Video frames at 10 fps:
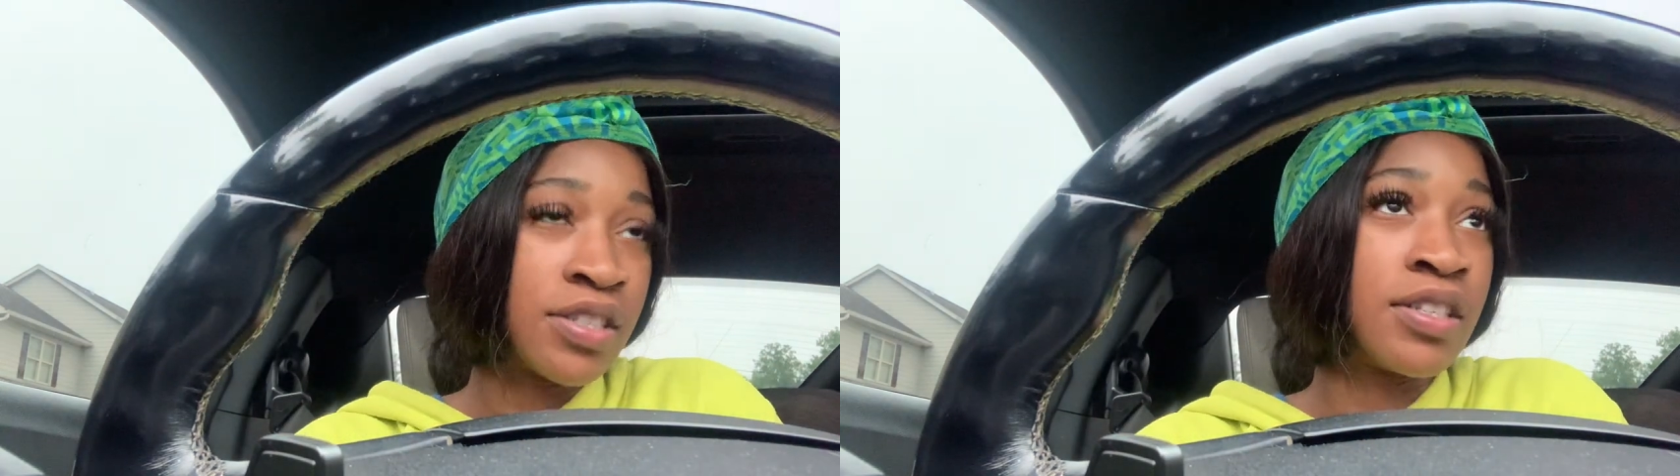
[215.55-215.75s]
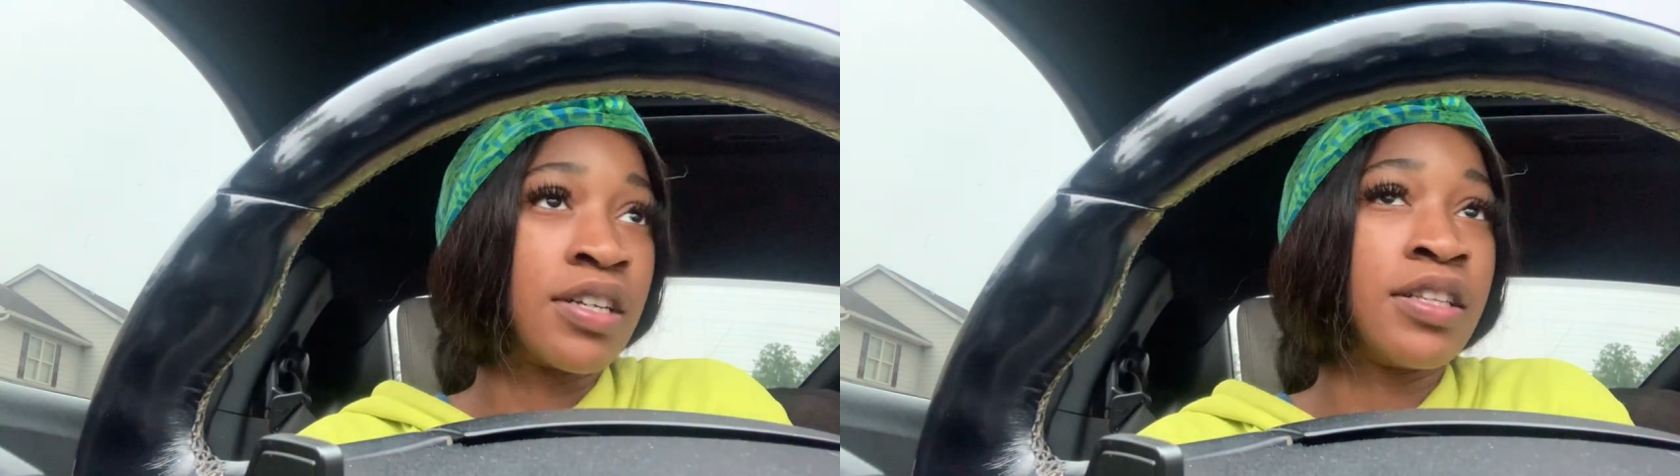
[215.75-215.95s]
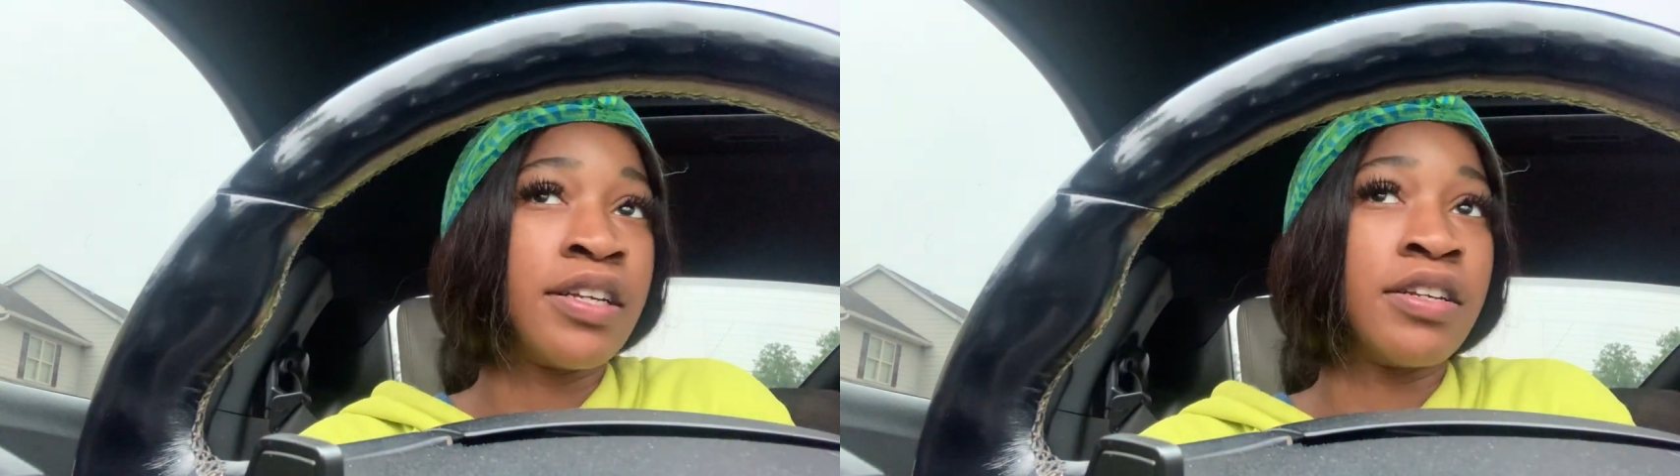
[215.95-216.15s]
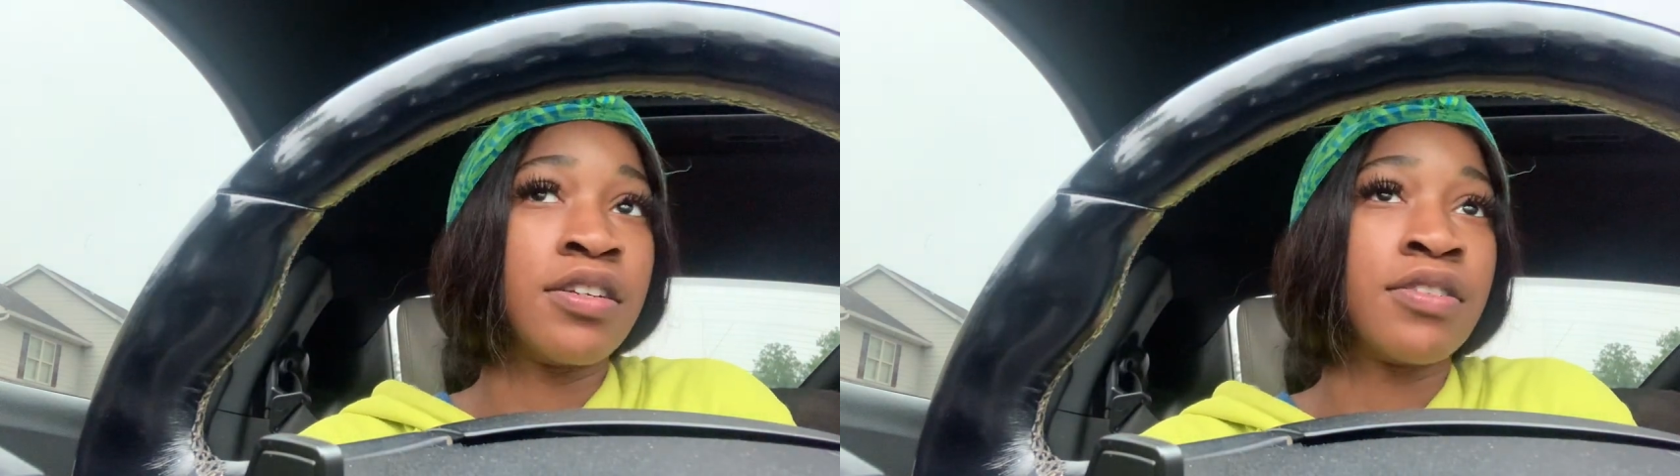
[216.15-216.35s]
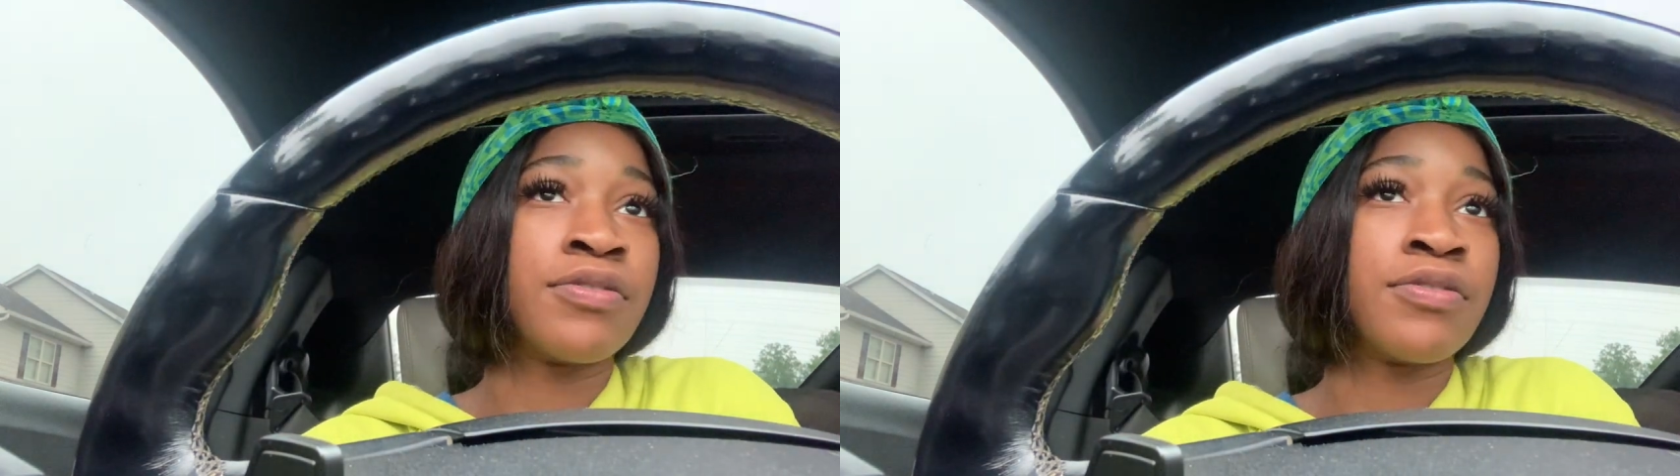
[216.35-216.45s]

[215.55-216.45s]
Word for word: is the cleaner